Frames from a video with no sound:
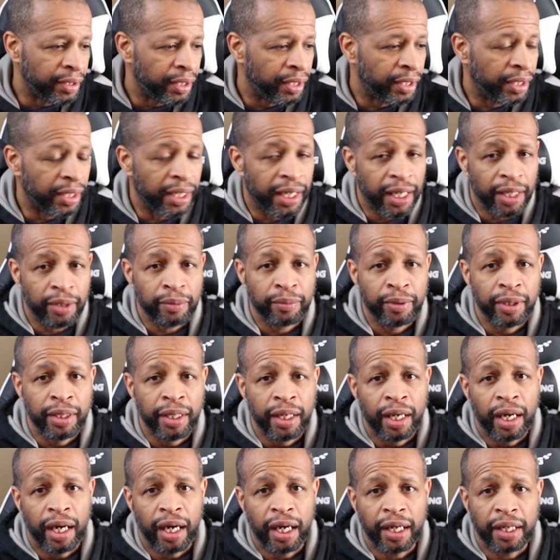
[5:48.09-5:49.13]
Anyhow,
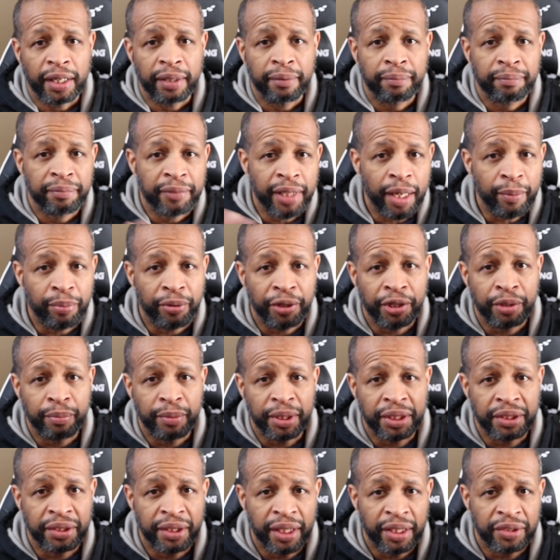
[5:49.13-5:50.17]
that pretty
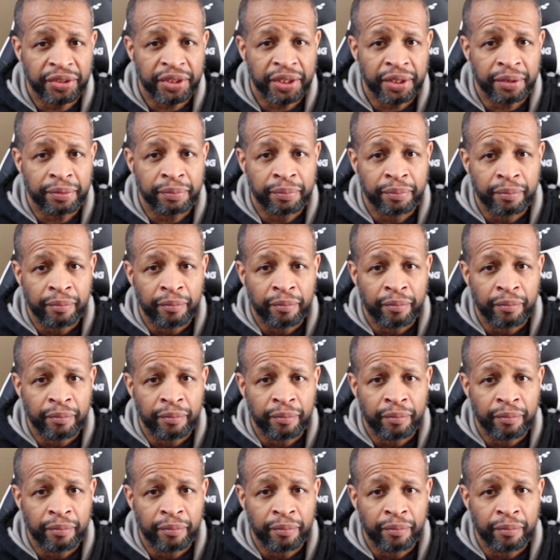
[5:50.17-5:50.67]
much does it.